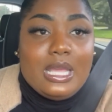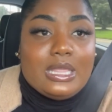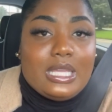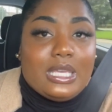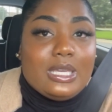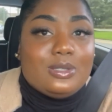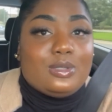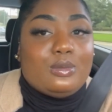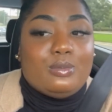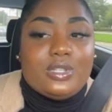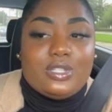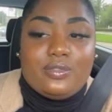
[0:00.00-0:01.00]
Thank y'all so
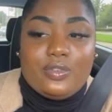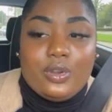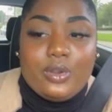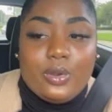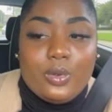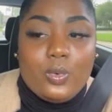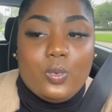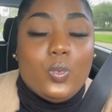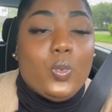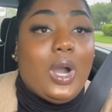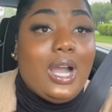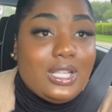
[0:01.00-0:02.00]
much for
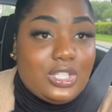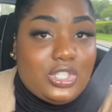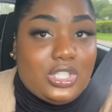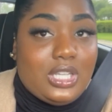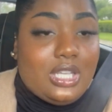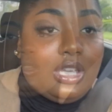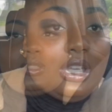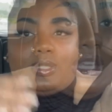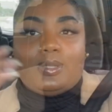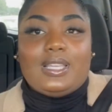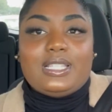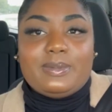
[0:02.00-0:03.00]
watching.
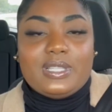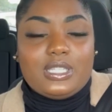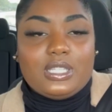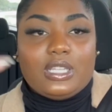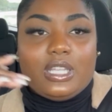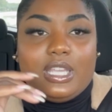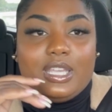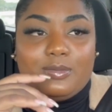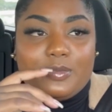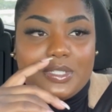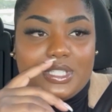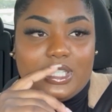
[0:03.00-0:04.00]
So that's basically it
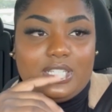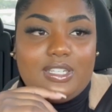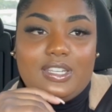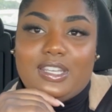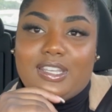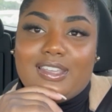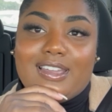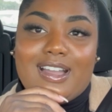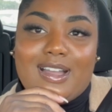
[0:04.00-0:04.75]
for Sunday.